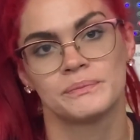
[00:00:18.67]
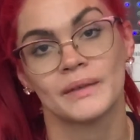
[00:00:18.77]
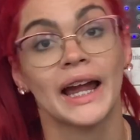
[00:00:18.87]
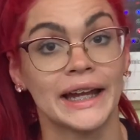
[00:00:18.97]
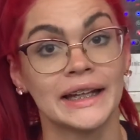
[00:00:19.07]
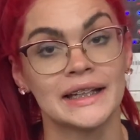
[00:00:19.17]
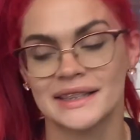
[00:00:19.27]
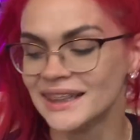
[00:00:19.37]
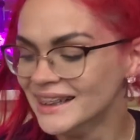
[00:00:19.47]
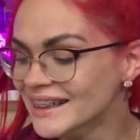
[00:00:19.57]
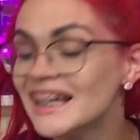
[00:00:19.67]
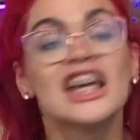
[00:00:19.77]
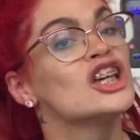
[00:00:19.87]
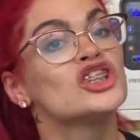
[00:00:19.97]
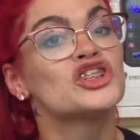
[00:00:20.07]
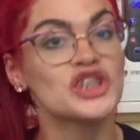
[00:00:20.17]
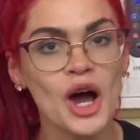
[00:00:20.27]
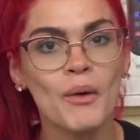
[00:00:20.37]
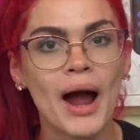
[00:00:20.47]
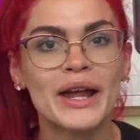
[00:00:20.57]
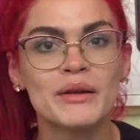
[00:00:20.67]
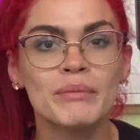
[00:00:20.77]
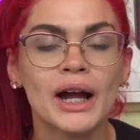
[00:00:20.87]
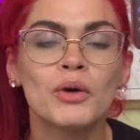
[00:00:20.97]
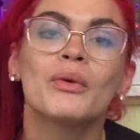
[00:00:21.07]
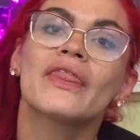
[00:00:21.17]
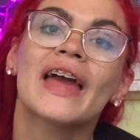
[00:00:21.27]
hate it. So I am back with